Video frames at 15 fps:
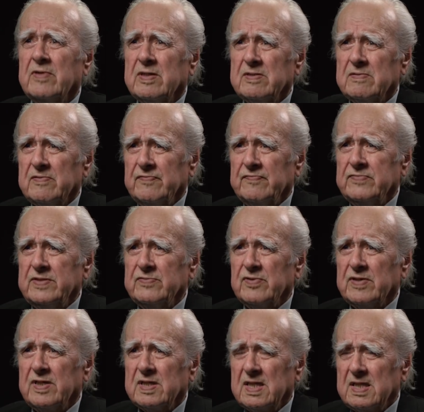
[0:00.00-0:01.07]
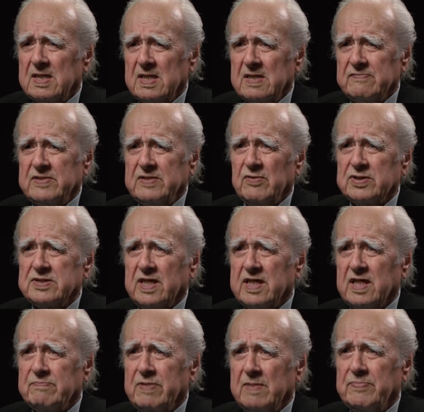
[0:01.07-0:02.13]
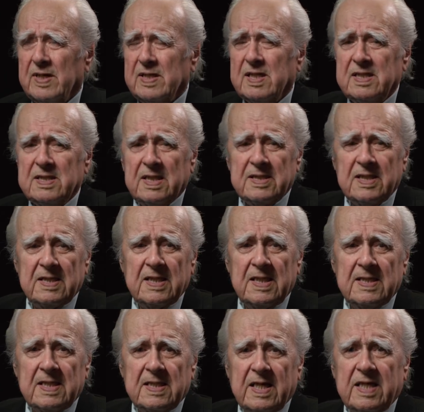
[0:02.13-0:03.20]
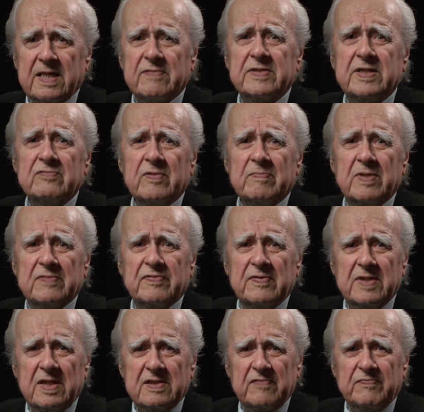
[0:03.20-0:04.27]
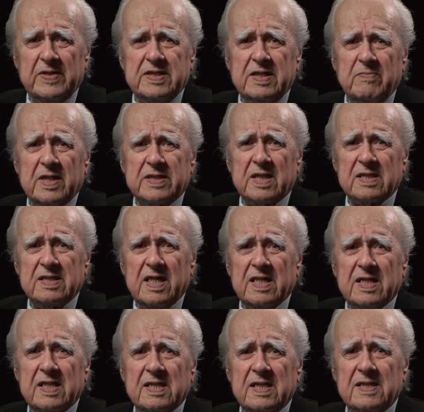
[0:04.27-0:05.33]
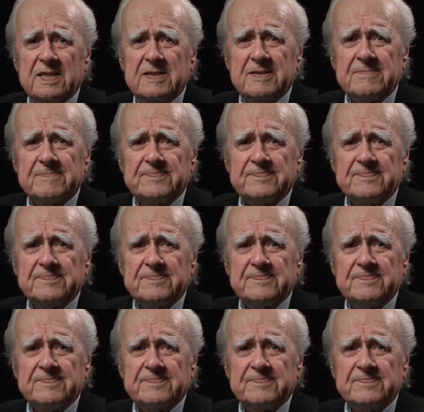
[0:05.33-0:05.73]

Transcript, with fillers: pieces. A shell hit him. I was probably five meters from him, but being a soldier,